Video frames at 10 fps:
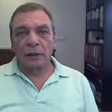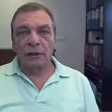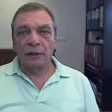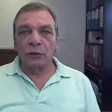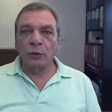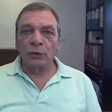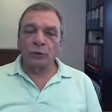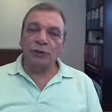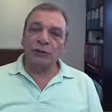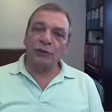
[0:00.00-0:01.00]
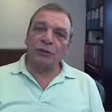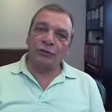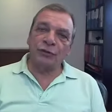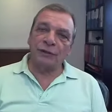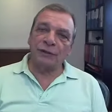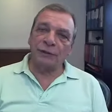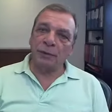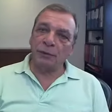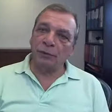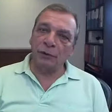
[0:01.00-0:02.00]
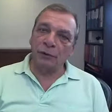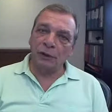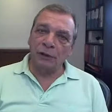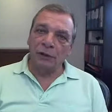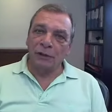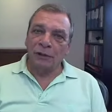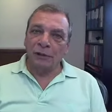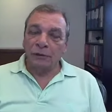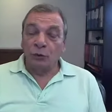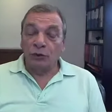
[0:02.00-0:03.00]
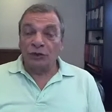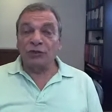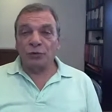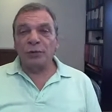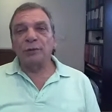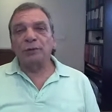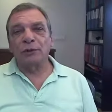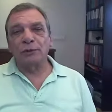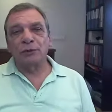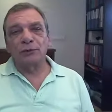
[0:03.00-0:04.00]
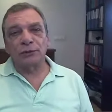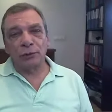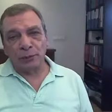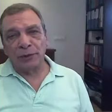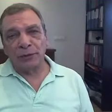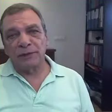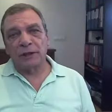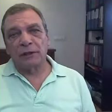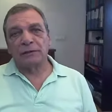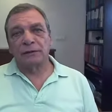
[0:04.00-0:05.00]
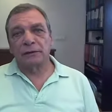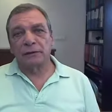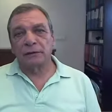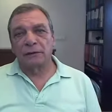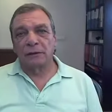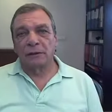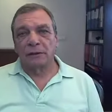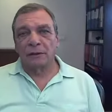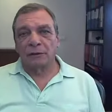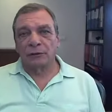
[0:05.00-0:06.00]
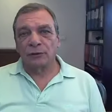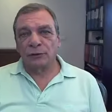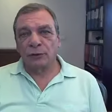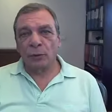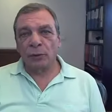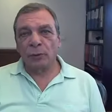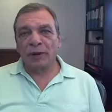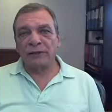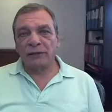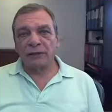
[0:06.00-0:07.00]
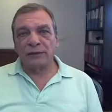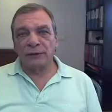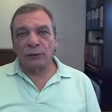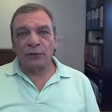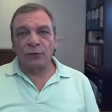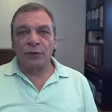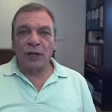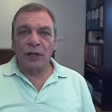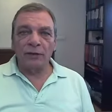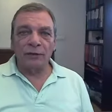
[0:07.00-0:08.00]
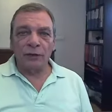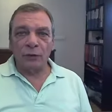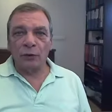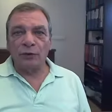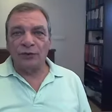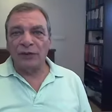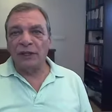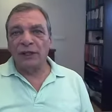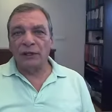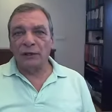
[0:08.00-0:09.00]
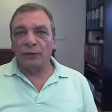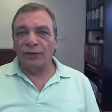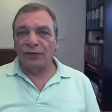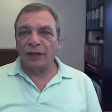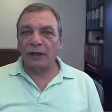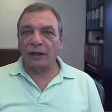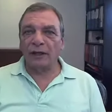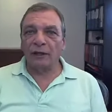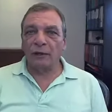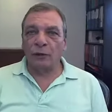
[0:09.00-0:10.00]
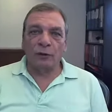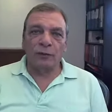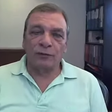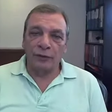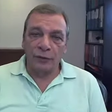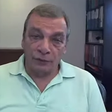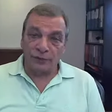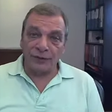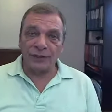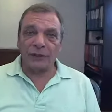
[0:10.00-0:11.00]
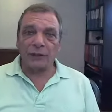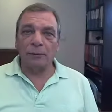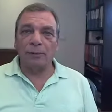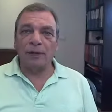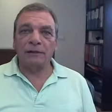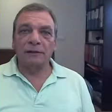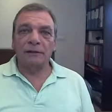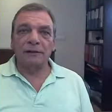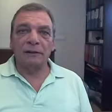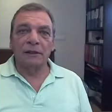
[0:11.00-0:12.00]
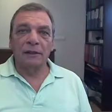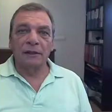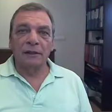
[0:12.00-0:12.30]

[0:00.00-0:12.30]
And what we teach is we teach people to stop themselves, to stop patterns of behavior, of feeling, of thinking, of physical patterns,